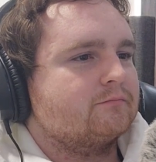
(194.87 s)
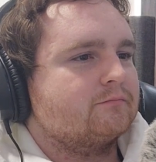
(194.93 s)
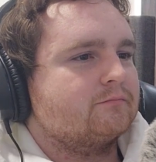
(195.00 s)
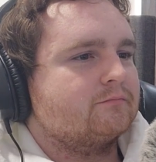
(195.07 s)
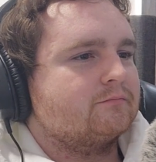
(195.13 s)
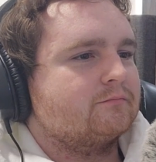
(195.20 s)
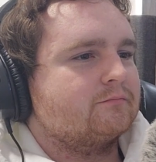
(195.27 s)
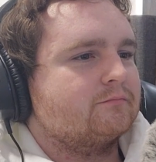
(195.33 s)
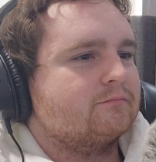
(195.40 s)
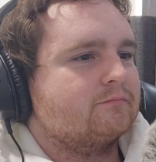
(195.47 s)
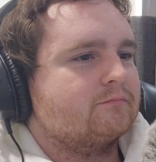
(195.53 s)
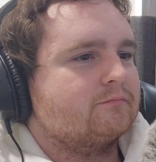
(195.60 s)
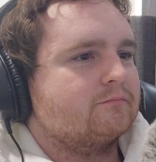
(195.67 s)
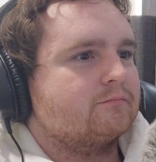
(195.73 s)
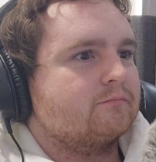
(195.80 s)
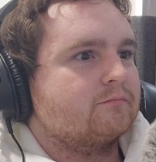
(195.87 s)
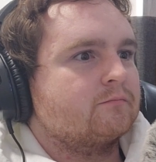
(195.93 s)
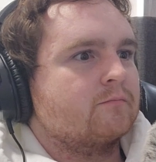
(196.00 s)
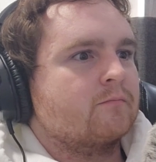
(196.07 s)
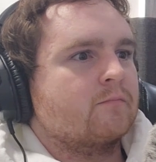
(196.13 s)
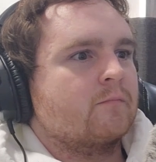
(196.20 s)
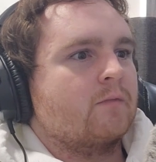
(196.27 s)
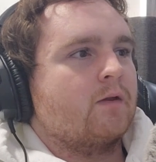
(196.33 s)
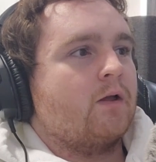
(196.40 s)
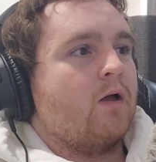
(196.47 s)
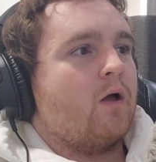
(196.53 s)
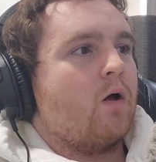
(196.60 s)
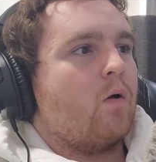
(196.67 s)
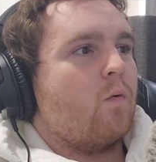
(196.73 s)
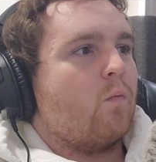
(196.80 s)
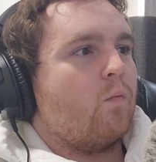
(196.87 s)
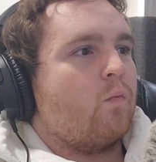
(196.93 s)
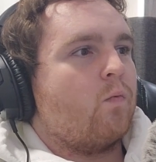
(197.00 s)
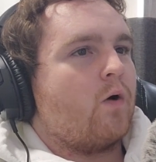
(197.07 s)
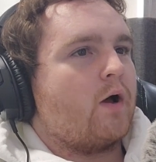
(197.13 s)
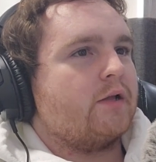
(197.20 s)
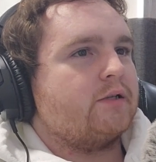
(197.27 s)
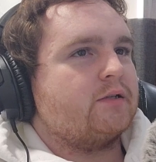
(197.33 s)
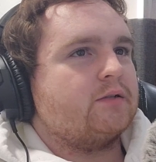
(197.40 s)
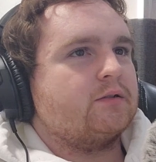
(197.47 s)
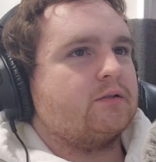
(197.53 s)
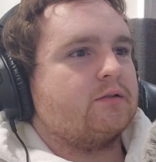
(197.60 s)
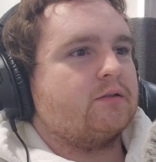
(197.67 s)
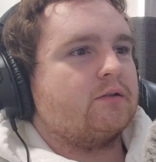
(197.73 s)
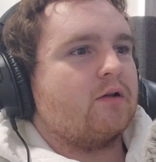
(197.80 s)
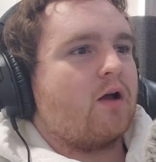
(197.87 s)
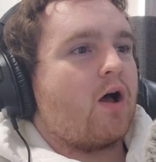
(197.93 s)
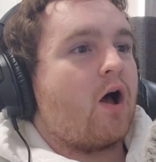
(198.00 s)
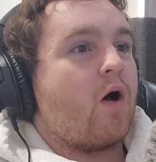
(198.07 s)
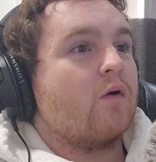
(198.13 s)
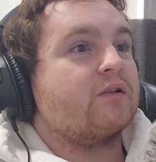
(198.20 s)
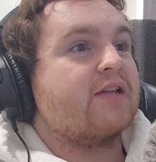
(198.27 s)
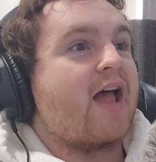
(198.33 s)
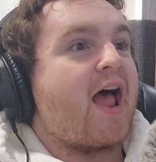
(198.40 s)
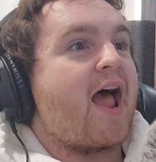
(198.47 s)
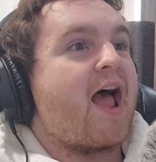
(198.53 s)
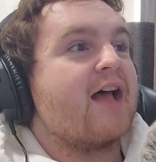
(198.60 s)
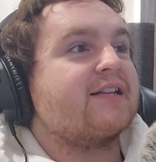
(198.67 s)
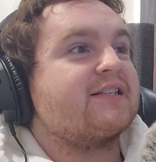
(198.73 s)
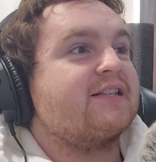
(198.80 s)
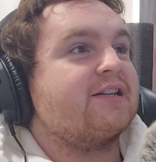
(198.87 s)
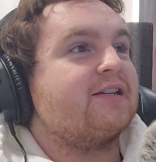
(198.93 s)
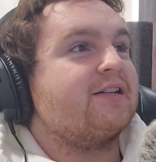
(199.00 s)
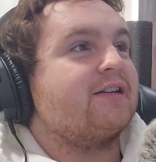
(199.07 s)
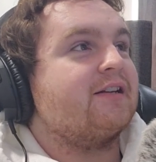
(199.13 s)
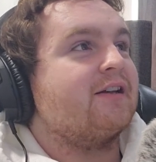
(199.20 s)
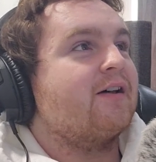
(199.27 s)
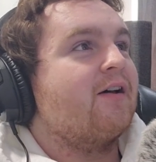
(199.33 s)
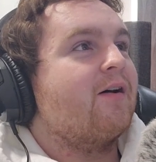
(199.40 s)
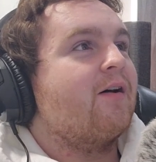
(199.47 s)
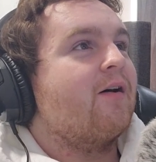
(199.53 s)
buddy. What? What? Oh, it's acid!